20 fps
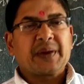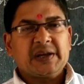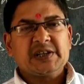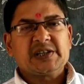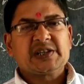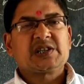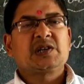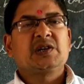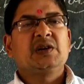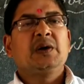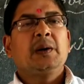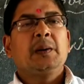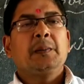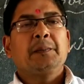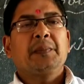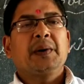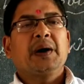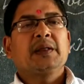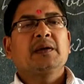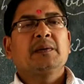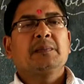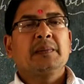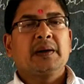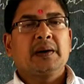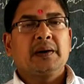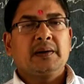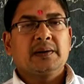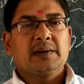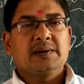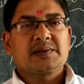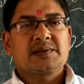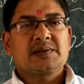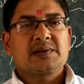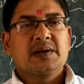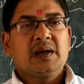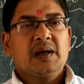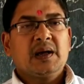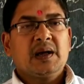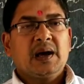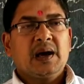praised by the
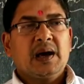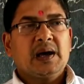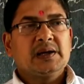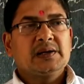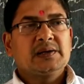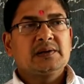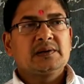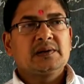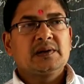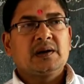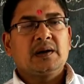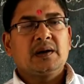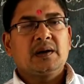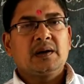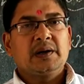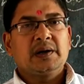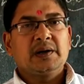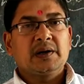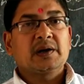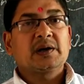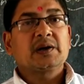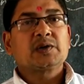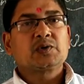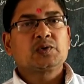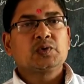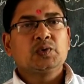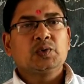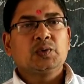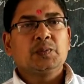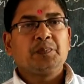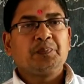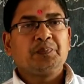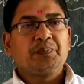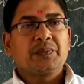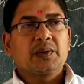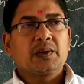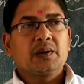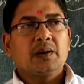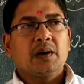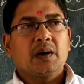mariners, and in order to
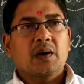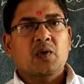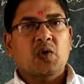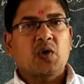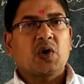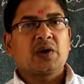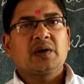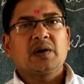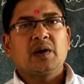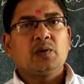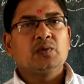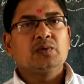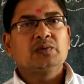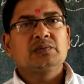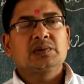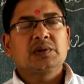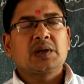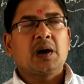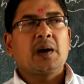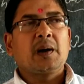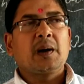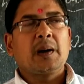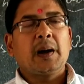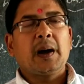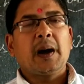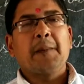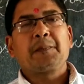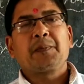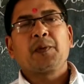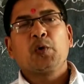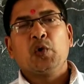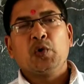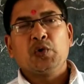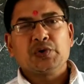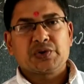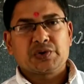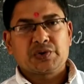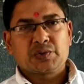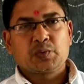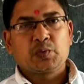cut down the
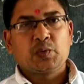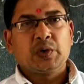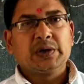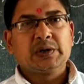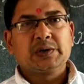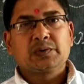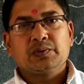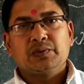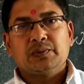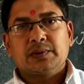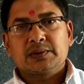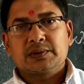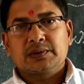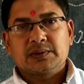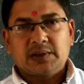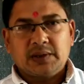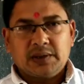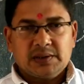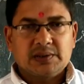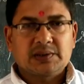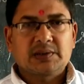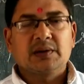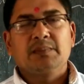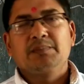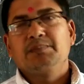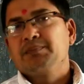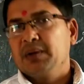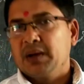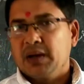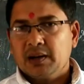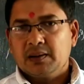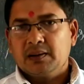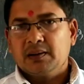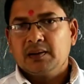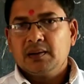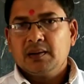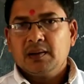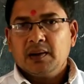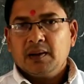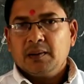applause going towards the Inscribed bell,
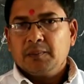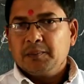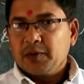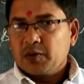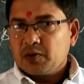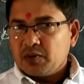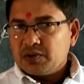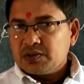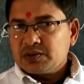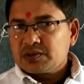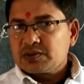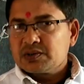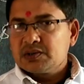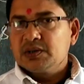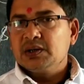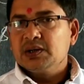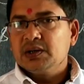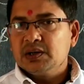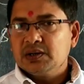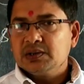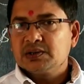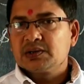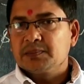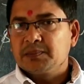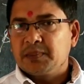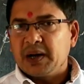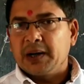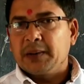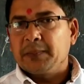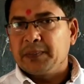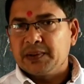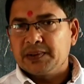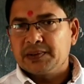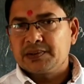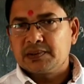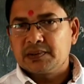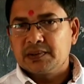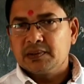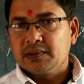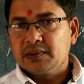because he is a bad
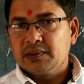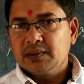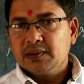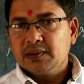person.